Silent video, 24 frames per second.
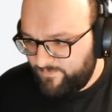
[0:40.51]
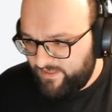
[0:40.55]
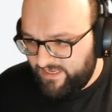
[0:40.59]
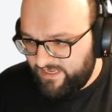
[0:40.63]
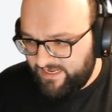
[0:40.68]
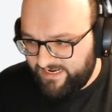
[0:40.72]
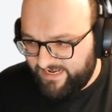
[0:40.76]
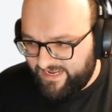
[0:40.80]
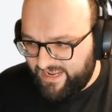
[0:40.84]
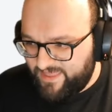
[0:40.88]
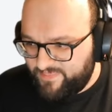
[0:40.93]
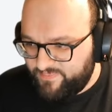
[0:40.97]

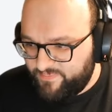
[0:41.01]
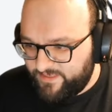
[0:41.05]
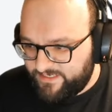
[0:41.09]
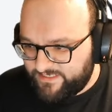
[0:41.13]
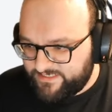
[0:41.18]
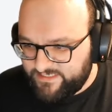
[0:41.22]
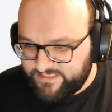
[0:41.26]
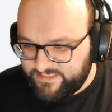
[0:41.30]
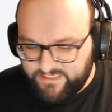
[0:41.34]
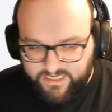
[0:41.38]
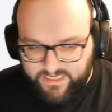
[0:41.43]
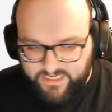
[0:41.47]
Again,
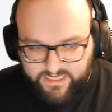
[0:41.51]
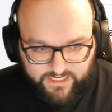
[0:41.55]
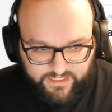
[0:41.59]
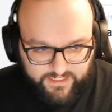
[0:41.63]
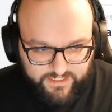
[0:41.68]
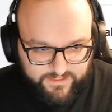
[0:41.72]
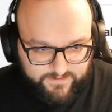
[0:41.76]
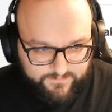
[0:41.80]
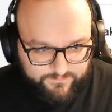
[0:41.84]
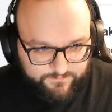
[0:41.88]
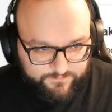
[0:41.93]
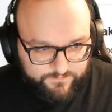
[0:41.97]
this is
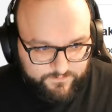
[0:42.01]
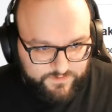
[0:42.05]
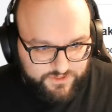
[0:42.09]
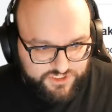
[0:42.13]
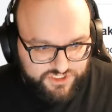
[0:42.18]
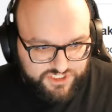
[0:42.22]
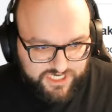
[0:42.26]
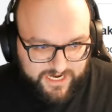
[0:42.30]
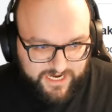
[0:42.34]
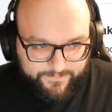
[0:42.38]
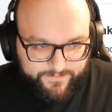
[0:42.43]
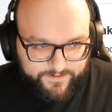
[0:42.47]
a
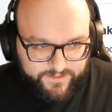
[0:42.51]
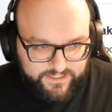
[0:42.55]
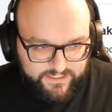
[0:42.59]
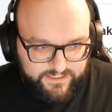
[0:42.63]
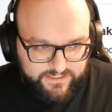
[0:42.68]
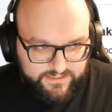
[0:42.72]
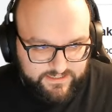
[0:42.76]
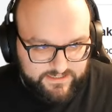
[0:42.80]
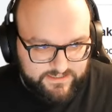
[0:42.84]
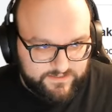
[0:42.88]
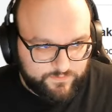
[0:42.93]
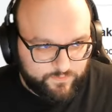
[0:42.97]

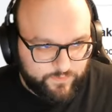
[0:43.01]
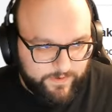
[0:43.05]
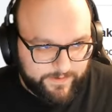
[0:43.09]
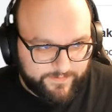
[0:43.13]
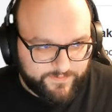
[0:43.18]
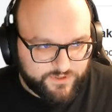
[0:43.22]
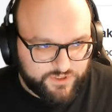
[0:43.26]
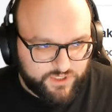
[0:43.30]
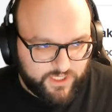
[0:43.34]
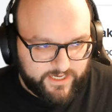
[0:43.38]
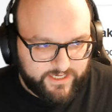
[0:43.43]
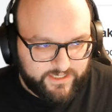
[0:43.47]
Japanese
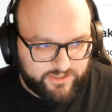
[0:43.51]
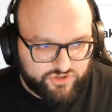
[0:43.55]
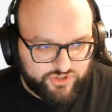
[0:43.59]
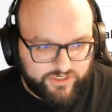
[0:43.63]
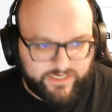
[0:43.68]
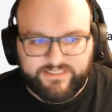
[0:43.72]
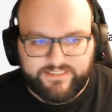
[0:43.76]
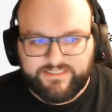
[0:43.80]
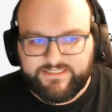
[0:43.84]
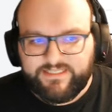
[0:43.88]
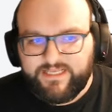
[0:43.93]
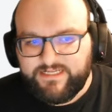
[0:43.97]
website
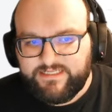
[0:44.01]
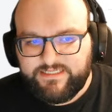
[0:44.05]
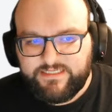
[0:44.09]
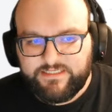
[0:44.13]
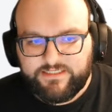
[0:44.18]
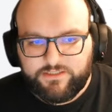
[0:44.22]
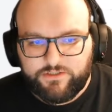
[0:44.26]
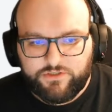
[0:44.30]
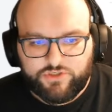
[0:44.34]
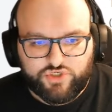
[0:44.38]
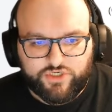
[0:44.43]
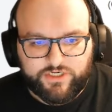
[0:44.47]
translated,
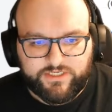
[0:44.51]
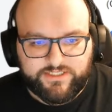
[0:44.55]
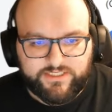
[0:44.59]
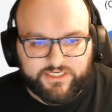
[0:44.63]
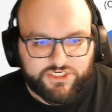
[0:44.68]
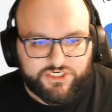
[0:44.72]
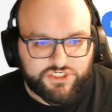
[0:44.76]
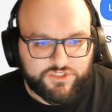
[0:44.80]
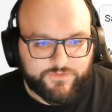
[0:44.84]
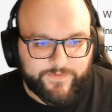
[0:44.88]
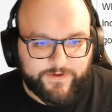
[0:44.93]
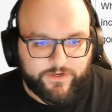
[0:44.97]
so the
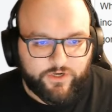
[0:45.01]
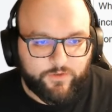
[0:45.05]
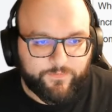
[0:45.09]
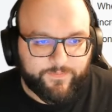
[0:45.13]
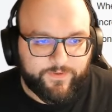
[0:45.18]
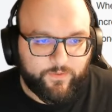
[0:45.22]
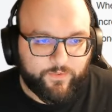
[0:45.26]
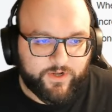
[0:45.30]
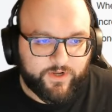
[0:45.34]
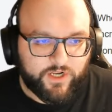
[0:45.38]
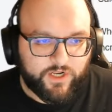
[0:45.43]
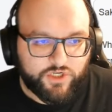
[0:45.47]
translations might not
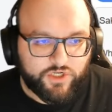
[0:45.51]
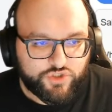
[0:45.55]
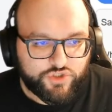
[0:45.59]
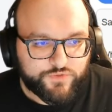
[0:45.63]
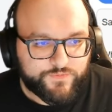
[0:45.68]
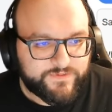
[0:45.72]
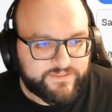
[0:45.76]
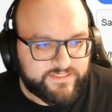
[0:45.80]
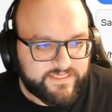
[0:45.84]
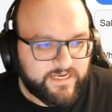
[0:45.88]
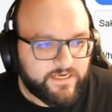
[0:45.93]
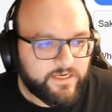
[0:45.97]
be
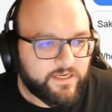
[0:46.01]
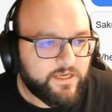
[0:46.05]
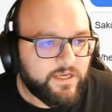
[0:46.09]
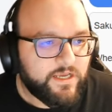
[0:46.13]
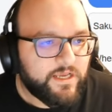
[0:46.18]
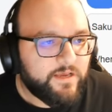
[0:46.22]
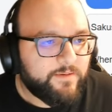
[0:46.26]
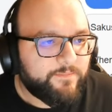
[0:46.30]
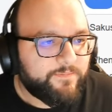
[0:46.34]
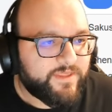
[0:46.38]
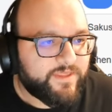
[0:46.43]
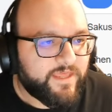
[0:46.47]
100%,
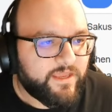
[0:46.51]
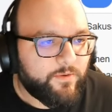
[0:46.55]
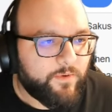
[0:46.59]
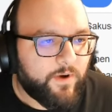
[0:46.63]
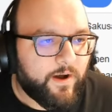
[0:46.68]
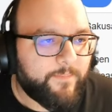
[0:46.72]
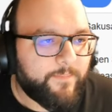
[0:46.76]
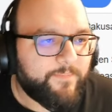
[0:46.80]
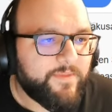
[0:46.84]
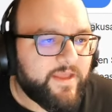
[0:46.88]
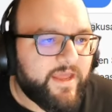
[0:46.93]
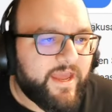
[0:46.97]
but there you
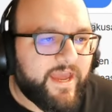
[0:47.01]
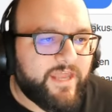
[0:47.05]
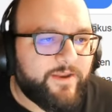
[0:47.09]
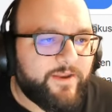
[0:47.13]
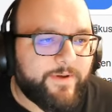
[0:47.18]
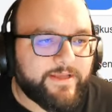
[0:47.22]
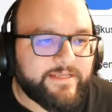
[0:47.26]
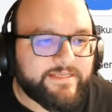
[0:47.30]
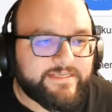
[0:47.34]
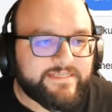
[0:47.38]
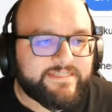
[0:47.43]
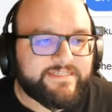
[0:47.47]
are.
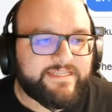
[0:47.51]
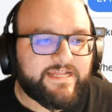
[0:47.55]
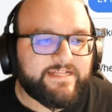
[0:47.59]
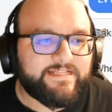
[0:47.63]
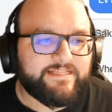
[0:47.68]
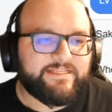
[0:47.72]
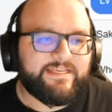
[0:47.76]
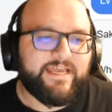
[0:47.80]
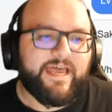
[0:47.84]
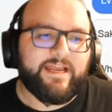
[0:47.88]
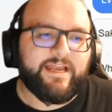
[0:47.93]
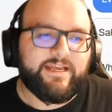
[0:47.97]
Anyway, sustained
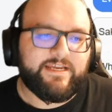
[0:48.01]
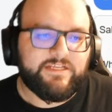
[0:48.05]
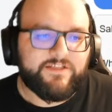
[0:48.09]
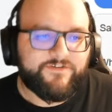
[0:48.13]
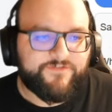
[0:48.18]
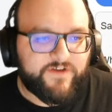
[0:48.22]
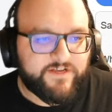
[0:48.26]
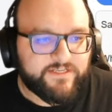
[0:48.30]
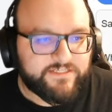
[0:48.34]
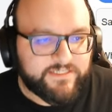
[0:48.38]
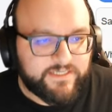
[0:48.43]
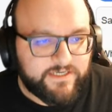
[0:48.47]
attack, his
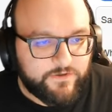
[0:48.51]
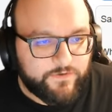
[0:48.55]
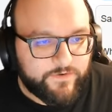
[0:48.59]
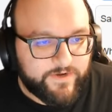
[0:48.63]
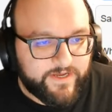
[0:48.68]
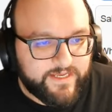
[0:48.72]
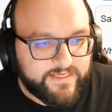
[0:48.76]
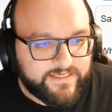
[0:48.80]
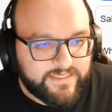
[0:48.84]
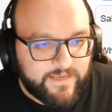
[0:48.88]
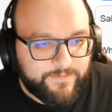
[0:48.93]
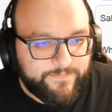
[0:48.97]
first skill,
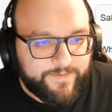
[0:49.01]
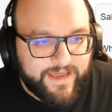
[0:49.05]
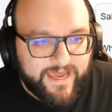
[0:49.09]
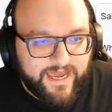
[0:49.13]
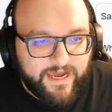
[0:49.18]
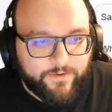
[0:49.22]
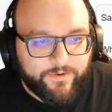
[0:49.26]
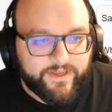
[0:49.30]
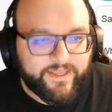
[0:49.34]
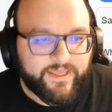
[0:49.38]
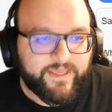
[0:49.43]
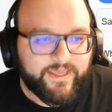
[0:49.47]
is a
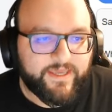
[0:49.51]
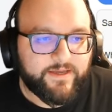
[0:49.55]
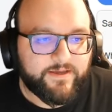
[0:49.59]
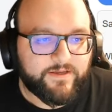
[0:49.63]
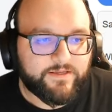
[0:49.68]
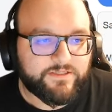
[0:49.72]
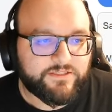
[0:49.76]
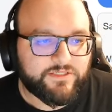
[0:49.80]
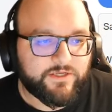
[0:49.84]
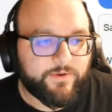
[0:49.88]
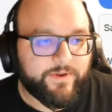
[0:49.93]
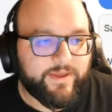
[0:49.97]
power hit.
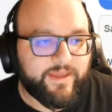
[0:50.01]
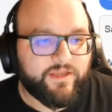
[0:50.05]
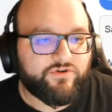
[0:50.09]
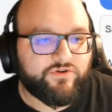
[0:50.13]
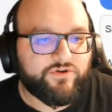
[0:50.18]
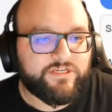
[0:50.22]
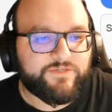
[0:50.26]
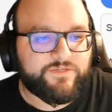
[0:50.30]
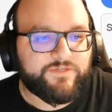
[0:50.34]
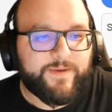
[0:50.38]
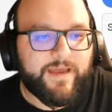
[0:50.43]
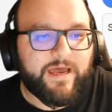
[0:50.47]
So it
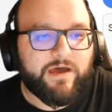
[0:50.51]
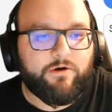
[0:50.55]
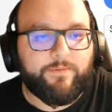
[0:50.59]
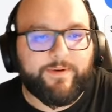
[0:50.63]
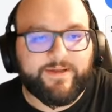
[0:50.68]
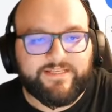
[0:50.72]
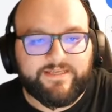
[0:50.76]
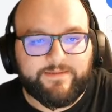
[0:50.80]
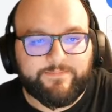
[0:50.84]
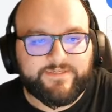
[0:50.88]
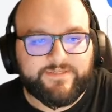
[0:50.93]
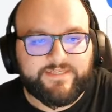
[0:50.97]
increases power
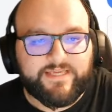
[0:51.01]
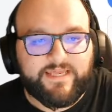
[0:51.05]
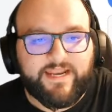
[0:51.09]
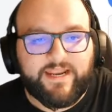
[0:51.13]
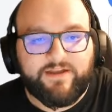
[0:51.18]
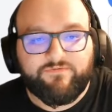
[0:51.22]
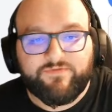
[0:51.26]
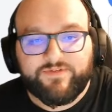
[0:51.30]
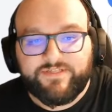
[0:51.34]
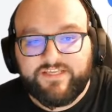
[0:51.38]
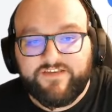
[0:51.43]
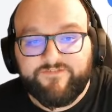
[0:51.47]
by 10%
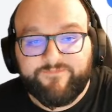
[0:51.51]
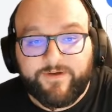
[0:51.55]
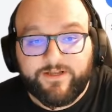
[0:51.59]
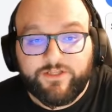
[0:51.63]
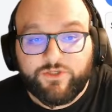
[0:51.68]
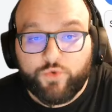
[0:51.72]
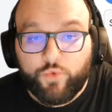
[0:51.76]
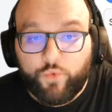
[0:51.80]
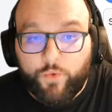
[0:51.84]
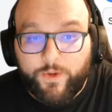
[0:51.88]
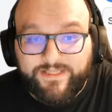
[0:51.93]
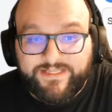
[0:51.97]
and received by
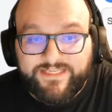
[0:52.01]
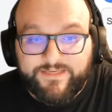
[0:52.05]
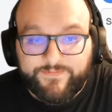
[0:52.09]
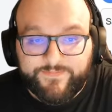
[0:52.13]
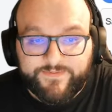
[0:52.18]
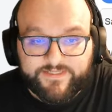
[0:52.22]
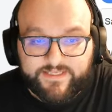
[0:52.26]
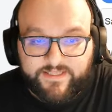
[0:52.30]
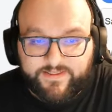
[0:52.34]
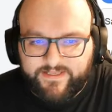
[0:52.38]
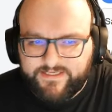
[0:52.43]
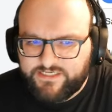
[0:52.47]

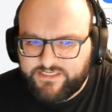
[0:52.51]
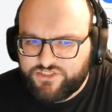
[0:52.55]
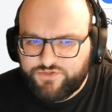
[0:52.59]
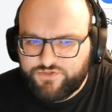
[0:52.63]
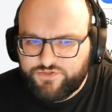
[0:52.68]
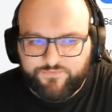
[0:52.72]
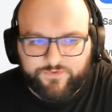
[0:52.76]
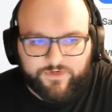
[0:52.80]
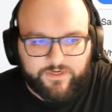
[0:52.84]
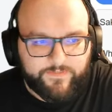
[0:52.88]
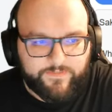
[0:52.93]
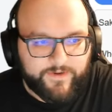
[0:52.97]
20%. That's actually
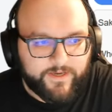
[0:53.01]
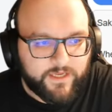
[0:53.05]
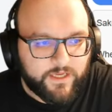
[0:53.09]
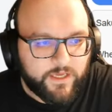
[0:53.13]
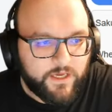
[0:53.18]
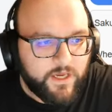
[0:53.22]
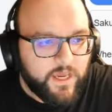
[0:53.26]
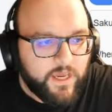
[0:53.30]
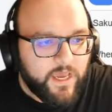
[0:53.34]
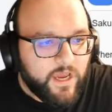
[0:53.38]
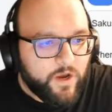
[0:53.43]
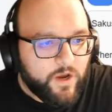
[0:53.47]
really big.
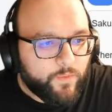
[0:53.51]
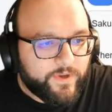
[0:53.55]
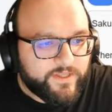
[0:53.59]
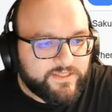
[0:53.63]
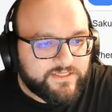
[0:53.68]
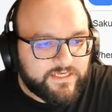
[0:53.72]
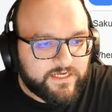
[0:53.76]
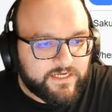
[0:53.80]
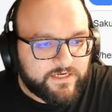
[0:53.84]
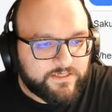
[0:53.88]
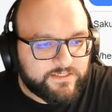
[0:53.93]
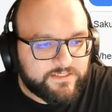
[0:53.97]
When
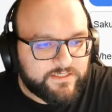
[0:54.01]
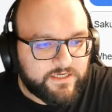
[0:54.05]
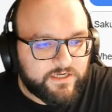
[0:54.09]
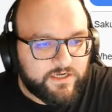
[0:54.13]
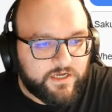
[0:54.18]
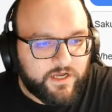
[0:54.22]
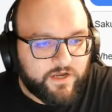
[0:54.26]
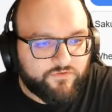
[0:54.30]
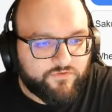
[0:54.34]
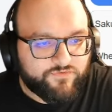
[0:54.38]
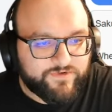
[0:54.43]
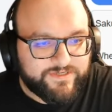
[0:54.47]

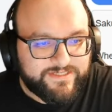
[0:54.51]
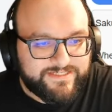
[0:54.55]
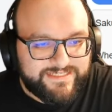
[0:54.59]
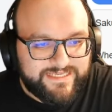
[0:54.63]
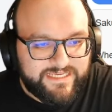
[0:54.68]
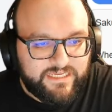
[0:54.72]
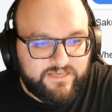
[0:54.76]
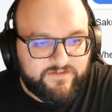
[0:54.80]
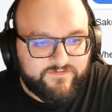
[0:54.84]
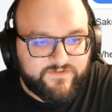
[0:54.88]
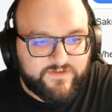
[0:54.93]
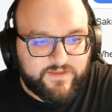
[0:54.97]
Sakusa
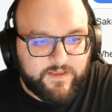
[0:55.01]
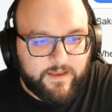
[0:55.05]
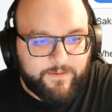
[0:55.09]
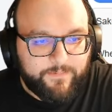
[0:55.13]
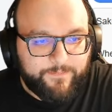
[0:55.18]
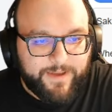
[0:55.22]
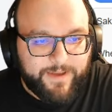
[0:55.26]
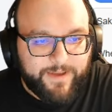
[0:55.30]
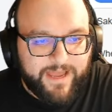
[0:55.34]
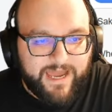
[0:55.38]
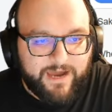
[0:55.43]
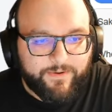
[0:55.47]
receives,
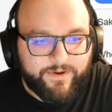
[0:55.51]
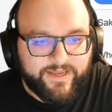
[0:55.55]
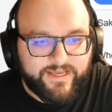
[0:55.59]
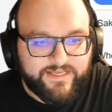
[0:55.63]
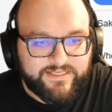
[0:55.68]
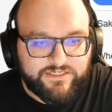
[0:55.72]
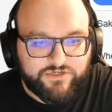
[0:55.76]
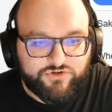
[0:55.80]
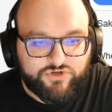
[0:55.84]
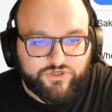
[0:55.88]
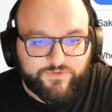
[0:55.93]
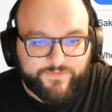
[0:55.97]
power hit
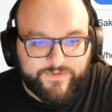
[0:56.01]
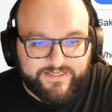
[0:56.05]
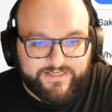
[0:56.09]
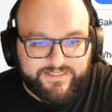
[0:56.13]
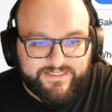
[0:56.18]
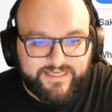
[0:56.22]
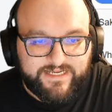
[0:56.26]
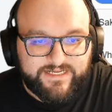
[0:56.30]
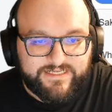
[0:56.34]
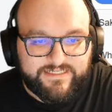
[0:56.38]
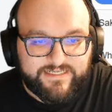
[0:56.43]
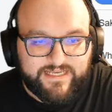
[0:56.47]
is increased by
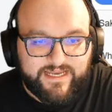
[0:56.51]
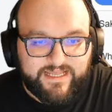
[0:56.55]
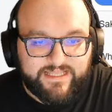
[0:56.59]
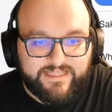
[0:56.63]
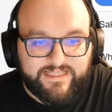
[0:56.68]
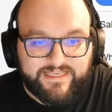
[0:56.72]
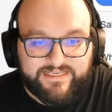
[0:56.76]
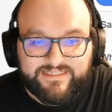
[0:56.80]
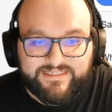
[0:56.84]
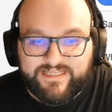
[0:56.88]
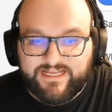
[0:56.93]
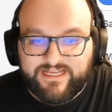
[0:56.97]
6,
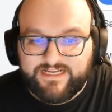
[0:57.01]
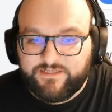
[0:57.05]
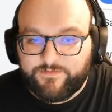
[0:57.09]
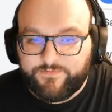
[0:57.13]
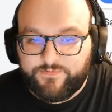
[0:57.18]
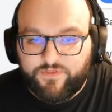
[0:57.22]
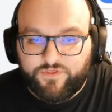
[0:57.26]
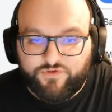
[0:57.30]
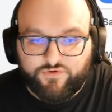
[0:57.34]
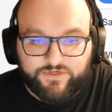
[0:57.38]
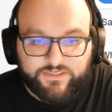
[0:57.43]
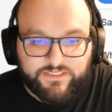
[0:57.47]
and this stacks
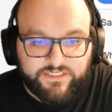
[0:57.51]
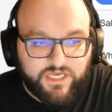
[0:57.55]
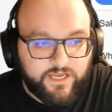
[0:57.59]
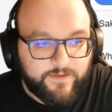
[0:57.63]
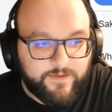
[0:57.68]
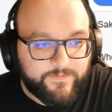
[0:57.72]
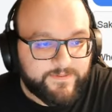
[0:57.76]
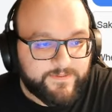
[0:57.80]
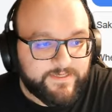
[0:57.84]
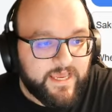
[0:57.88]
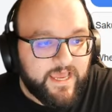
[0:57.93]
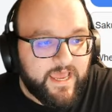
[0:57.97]
up to 3
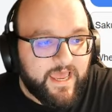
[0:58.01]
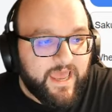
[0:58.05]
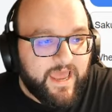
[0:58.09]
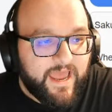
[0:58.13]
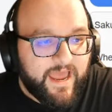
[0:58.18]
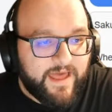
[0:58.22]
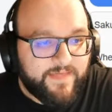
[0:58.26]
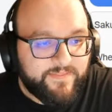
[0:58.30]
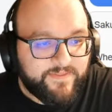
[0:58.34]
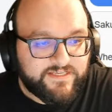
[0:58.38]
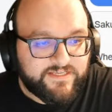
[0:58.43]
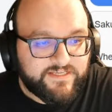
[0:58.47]
times,
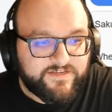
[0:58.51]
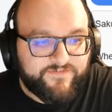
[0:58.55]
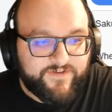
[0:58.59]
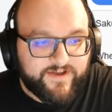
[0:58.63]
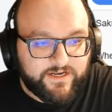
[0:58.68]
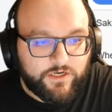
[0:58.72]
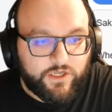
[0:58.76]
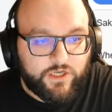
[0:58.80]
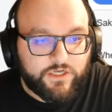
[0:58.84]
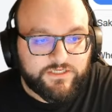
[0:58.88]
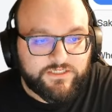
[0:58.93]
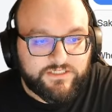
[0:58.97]
and this
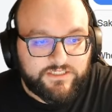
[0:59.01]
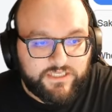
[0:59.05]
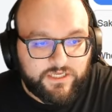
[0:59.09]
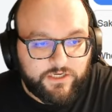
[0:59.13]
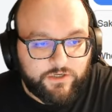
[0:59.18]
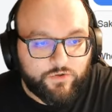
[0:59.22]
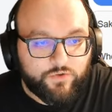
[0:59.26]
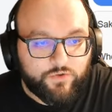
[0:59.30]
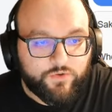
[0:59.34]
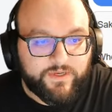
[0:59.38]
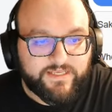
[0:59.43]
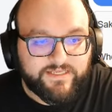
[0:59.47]
effect lasts
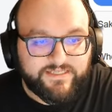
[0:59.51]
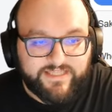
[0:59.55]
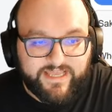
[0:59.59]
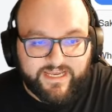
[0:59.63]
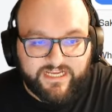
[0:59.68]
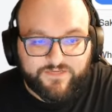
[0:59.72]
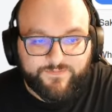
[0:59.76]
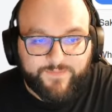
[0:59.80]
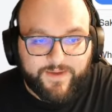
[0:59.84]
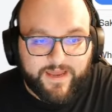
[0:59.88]
till his next